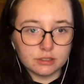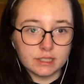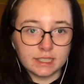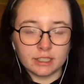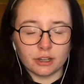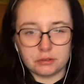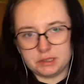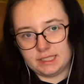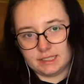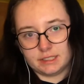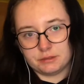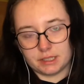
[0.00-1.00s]
only
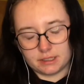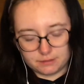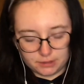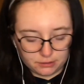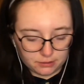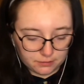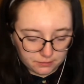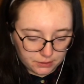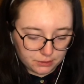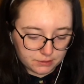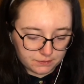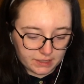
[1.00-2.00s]
eating red
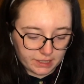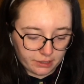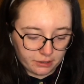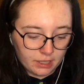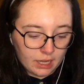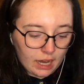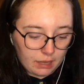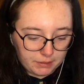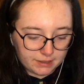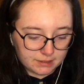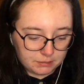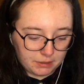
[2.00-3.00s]
foods video, I
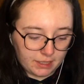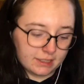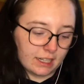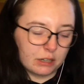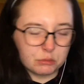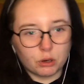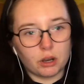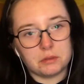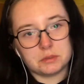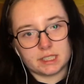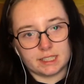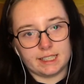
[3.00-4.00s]
basically planned out what I was
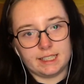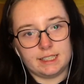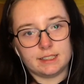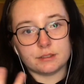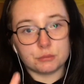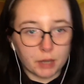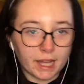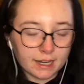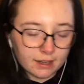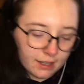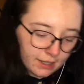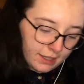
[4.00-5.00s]
going to eat when.
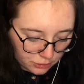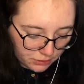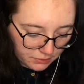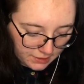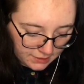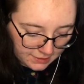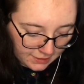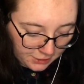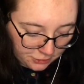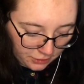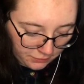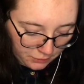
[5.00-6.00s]
So in this
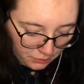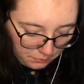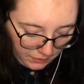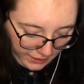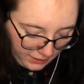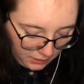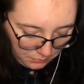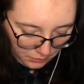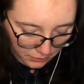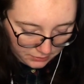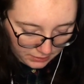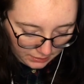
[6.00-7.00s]
section I've got blank
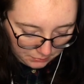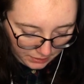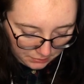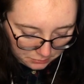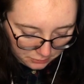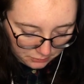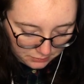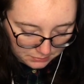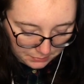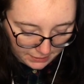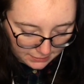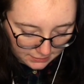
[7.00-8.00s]
upload timetable, so it's
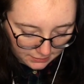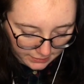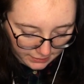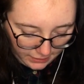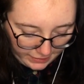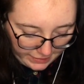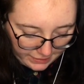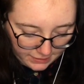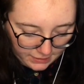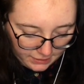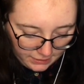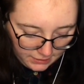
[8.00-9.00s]
basically like
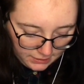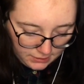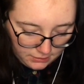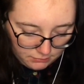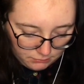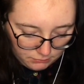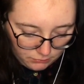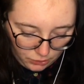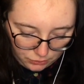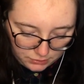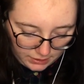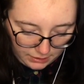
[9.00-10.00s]

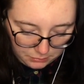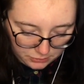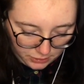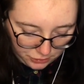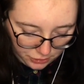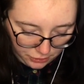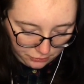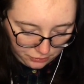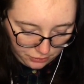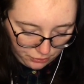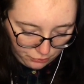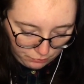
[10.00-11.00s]
those tables I showed
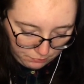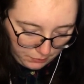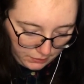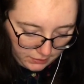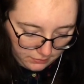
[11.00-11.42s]
you but